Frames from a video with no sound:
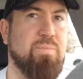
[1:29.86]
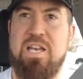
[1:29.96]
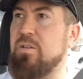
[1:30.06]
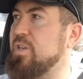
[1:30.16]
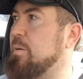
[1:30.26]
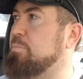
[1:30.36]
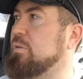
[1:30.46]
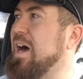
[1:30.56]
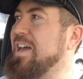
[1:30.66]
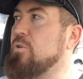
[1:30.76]
kind of like a
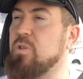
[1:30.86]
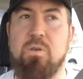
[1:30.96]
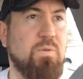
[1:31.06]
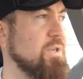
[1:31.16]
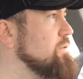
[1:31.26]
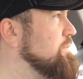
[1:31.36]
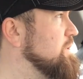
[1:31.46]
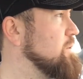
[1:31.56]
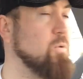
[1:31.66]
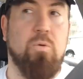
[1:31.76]
platter that goes under the
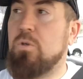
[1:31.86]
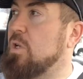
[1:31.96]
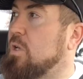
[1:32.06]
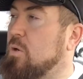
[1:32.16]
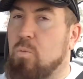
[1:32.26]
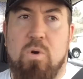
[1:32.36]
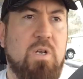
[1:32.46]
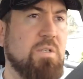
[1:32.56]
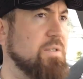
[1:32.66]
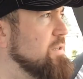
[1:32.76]
vehicle,
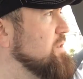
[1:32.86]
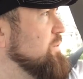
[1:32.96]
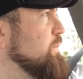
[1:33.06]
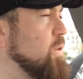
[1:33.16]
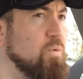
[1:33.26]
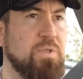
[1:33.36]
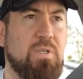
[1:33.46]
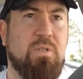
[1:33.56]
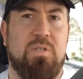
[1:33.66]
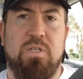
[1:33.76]
whereas the Volt,
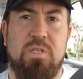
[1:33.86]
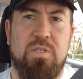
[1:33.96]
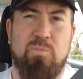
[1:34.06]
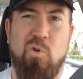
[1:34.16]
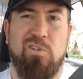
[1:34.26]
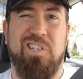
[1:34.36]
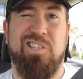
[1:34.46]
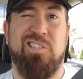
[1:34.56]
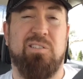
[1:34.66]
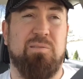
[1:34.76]
it is more
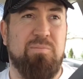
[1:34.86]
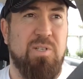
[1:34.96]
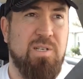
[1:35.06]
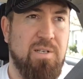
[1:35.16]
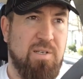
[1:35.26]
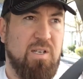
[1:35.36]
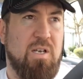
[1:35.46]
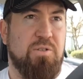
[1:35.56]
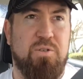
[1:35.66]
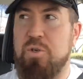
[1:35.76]
like a,
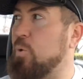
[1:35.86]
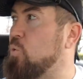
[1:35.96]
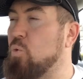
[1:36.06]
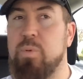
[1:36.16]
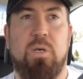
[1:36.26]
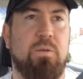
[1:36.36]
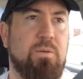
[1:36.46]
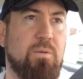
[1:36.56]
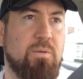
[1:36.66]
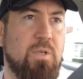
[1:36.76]
a tube
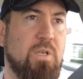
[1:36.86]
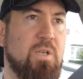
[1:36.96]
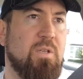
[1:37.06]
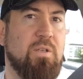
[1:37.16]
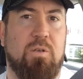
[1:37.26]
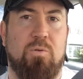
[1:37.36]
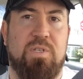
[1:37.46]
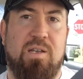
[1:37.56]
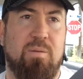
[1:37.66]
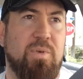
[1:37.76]
that goes
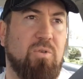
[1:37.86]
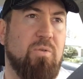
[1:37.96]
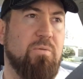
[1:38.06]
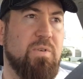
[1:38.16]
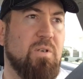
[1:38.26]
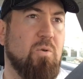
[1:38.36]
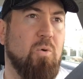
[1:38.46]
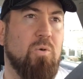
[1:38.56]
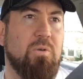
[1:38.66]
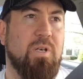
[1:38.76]
down the middle of the
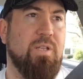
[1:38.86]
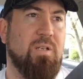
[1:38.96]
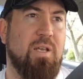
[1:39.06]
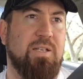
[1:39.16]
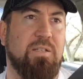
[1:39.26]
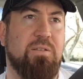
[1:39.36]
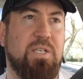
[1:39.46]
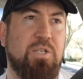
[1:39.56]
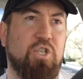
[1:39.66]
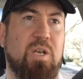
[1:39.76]
vehicle and then has a
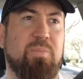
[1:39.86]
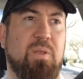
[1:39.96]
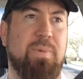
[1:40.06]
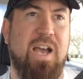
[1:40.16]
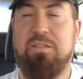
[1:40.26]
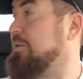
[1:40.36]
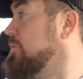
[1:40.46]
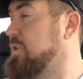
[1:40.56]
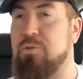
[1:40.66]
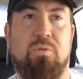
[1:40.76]
T shape in the back that
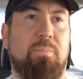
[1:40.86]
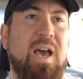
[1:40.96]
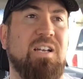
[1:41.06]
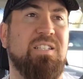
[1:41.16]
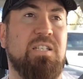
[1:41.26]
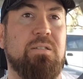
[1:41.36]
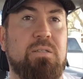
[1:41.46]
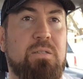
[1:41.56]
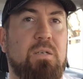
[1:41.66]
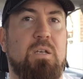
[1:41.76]
goes under the back
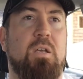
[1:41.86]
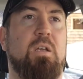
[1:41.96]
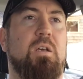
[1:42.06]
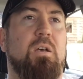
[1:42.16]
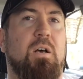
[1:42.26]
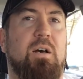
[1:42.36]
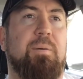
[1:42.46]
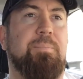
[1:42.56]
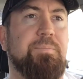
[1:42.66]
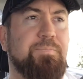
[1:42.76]
seats.
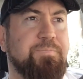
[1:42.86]
Um,